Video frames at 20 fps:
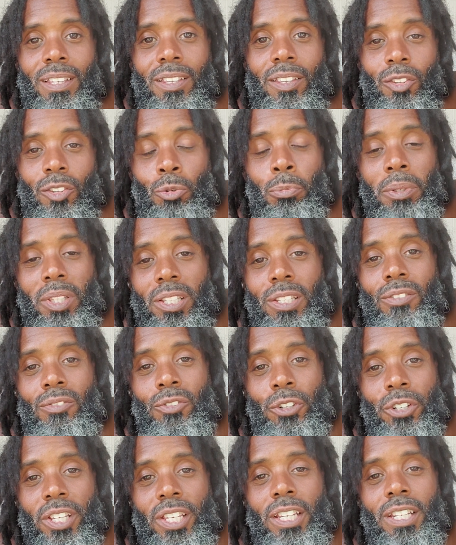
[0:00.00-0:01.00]
You believe
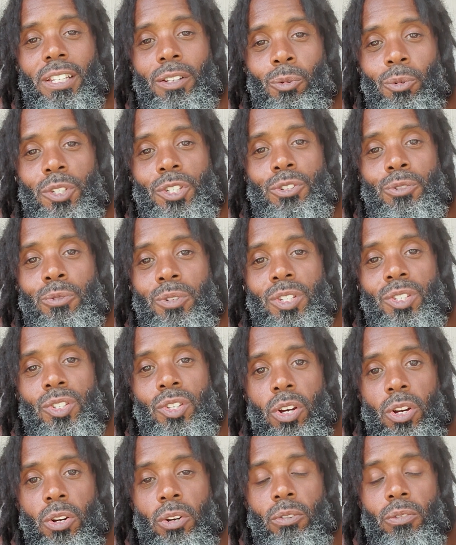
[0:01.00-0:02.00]
you're getting what you
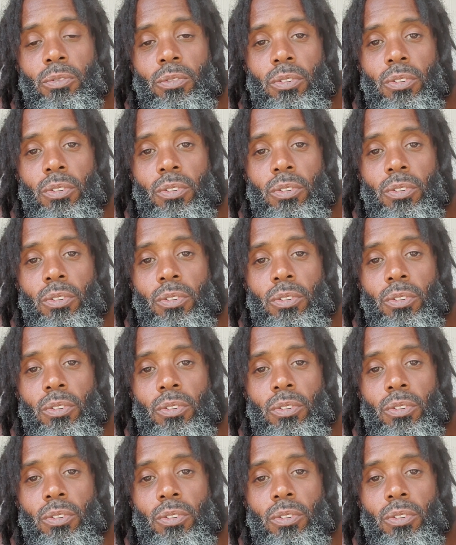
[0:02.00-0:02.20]
deserve.